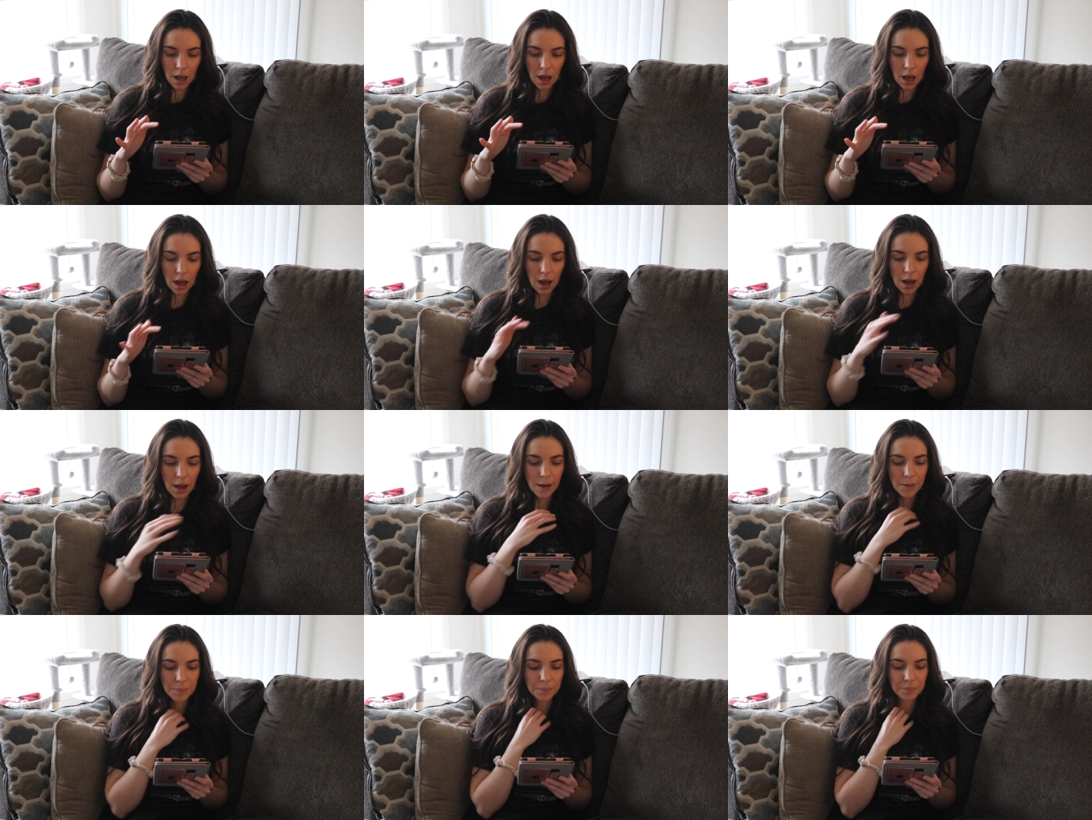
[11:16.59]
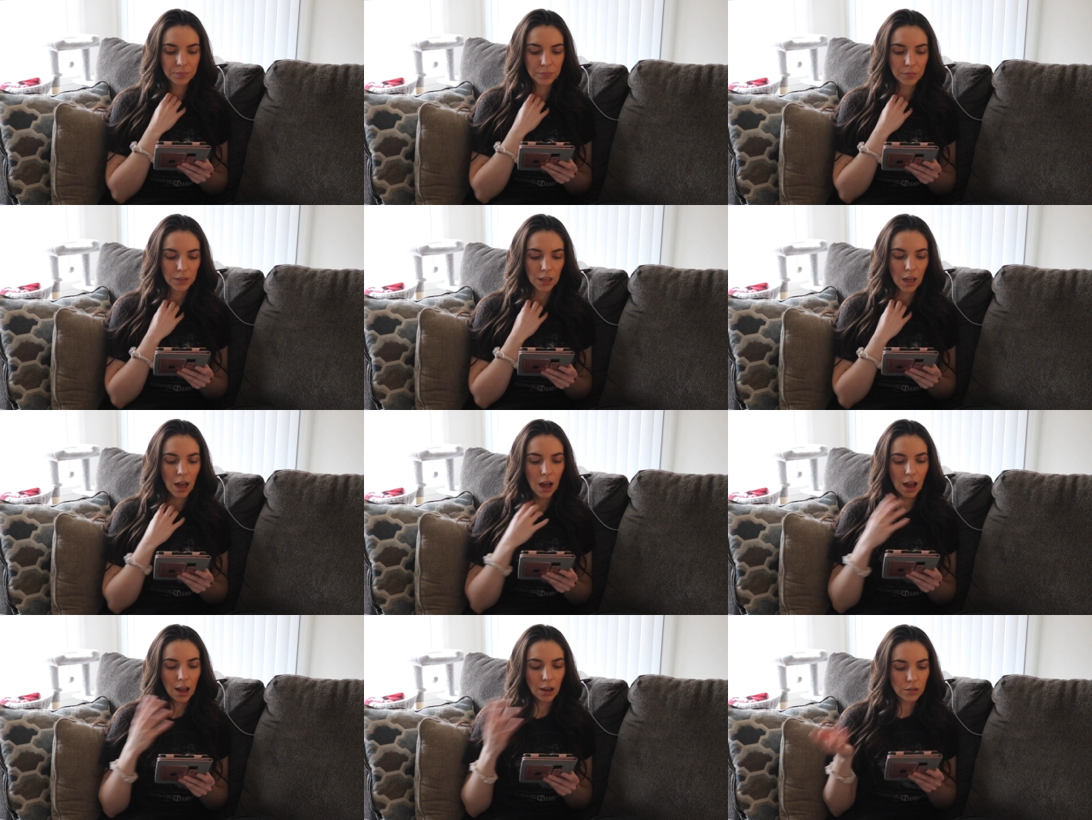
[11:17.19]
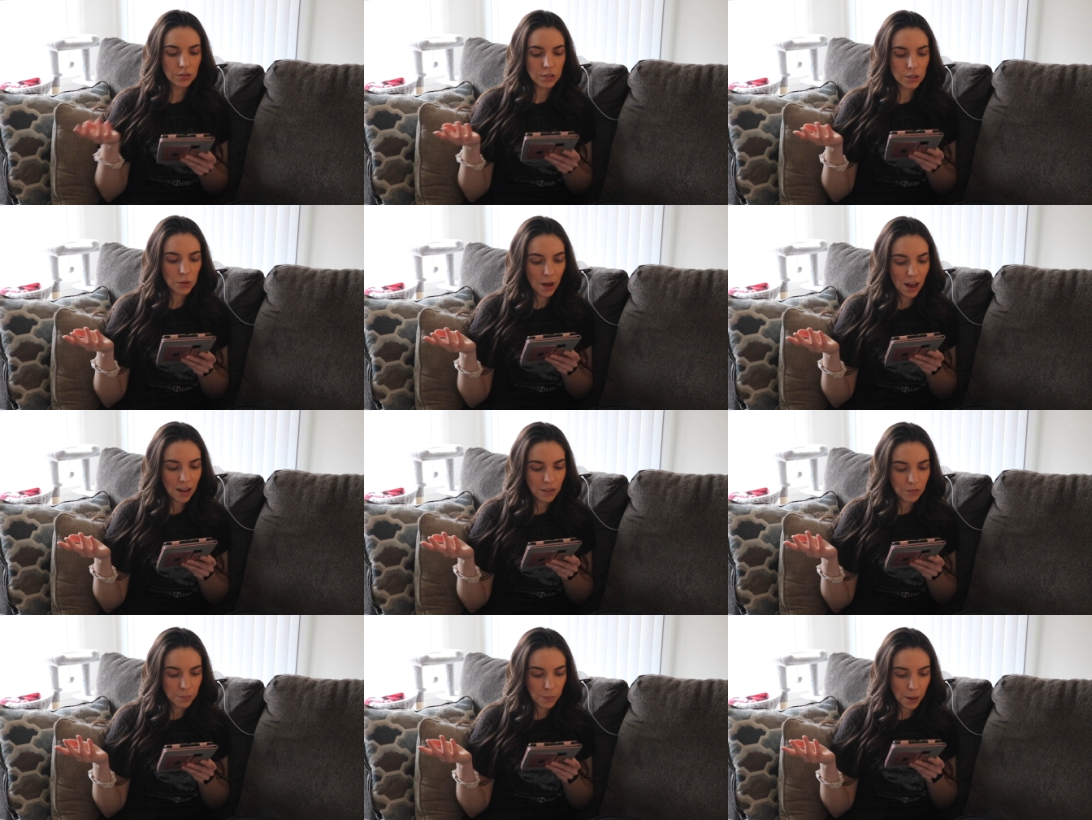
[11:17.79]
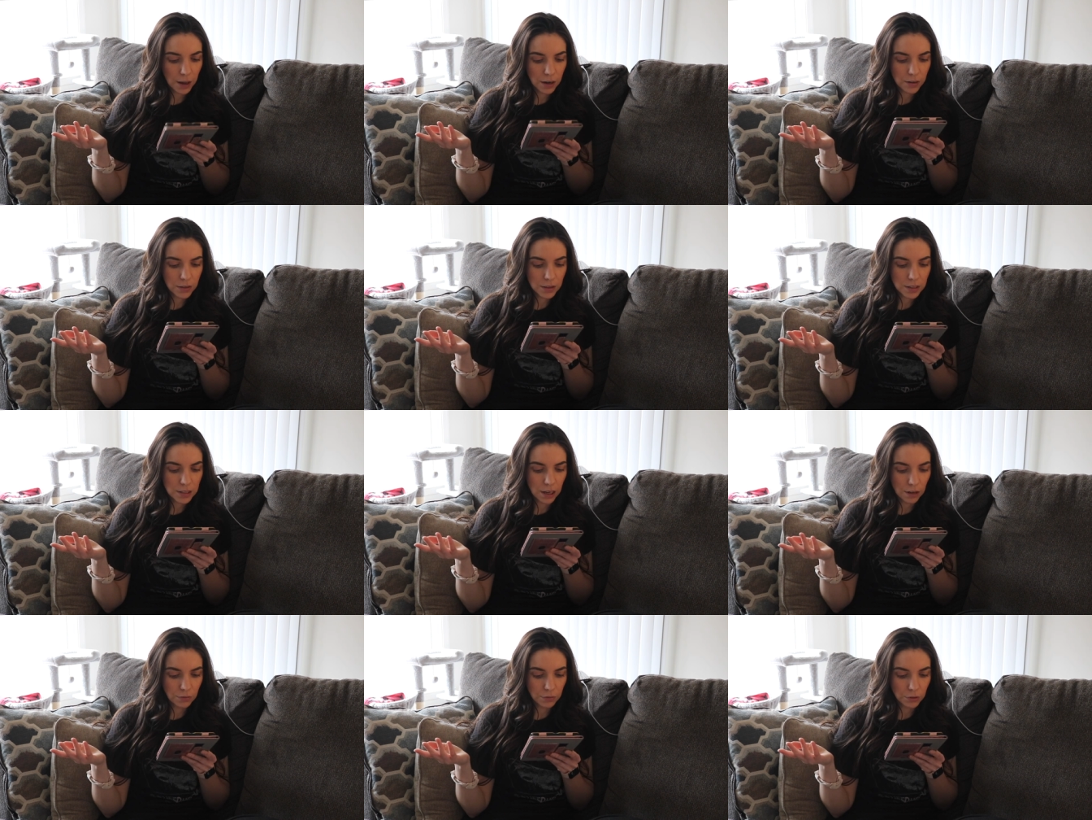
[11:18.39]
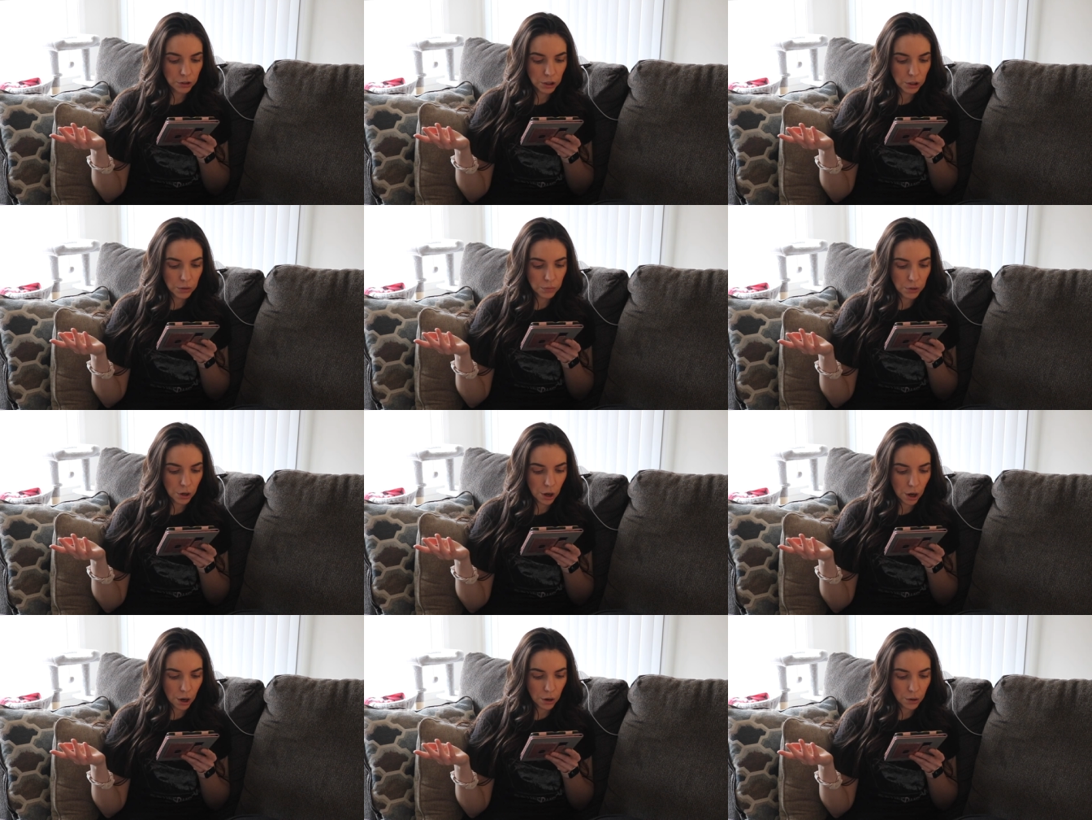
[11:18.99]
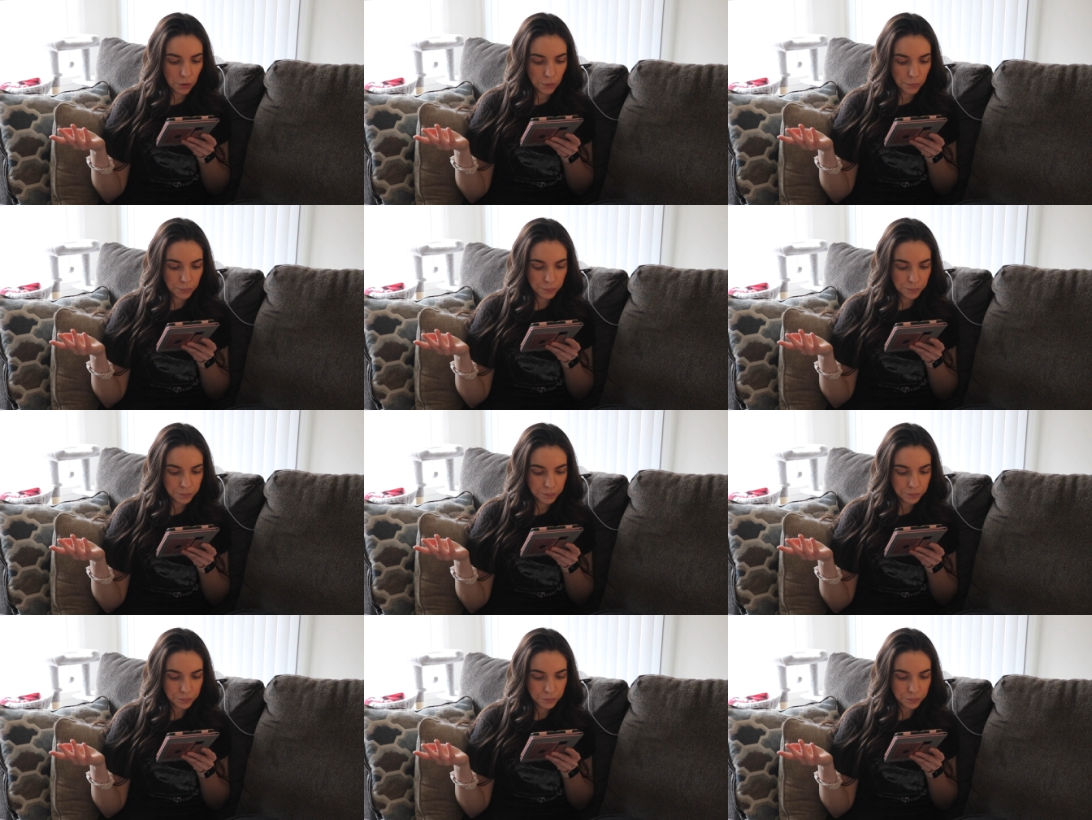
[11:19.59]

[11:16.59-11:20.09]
I also have Better the Devil You Know.